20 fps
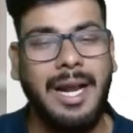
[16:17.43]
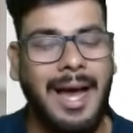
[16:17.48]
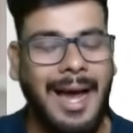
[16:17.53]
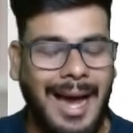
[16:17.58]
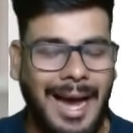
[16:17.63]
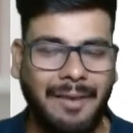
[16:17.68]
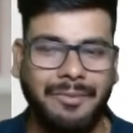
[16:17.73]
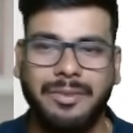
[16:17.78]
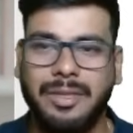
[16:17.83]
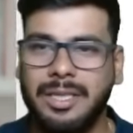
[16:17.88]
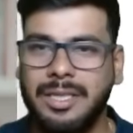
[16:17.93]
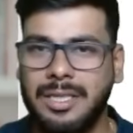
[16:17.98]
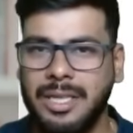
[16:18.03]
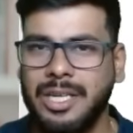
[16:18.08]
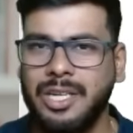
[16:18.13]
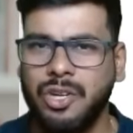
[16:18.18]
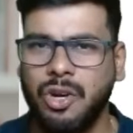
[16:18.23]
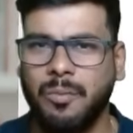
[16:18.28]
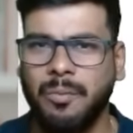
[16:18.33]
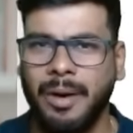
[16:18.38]
Have this in
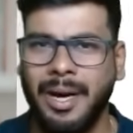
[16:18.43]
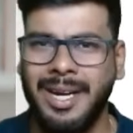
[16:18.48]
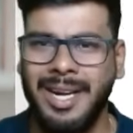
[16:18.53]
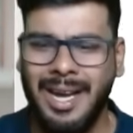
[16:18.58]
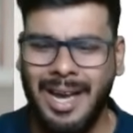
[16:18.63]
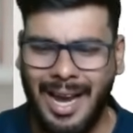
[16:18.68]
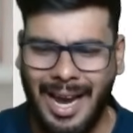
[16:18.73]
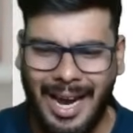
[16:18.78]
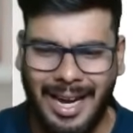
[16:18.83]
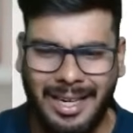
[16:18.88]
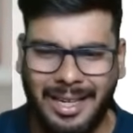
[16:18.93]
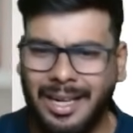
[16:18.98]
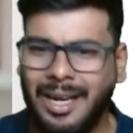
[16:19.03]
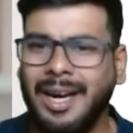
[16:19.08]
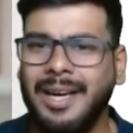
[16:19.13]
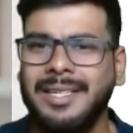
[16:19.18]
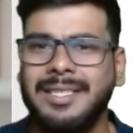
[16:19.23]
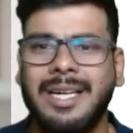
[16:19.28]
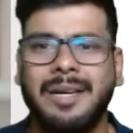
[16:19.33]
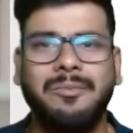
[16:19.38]
your mind. And
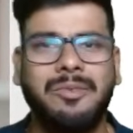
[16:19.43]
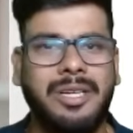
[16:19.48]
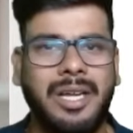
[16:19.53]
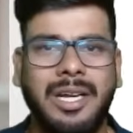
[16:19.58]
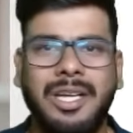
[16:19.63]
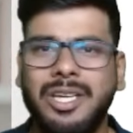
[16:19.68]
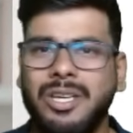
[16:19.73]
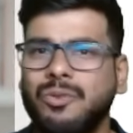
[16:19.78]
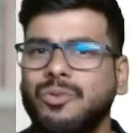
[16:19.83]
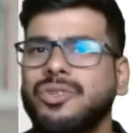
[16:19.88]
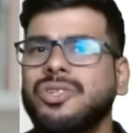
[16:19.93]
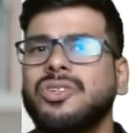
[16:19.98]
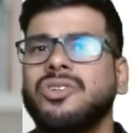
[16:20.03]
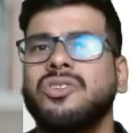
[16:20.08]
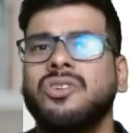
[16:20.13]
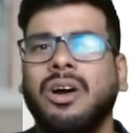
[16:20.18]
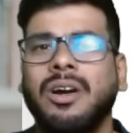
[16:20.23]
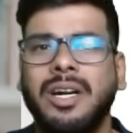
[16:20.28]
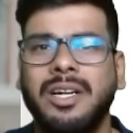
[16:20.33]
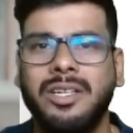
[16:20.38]
guys, I'm telling you, it's
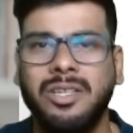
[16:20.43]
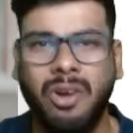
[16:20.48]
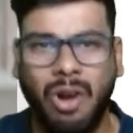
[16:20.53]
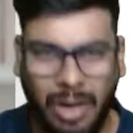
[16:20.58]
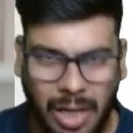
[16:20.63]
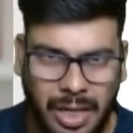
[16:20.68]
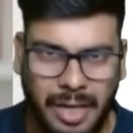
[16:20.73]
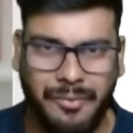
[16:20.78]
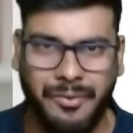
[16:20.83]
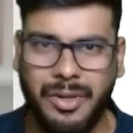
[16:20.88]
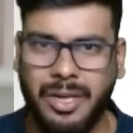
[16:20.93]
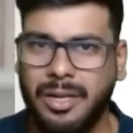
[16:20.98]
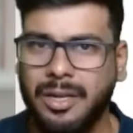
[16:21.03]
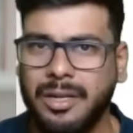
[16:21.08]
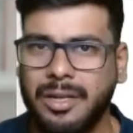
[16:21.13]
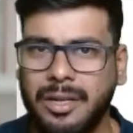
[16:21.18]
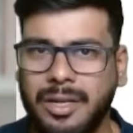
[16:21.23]
not at all difficult.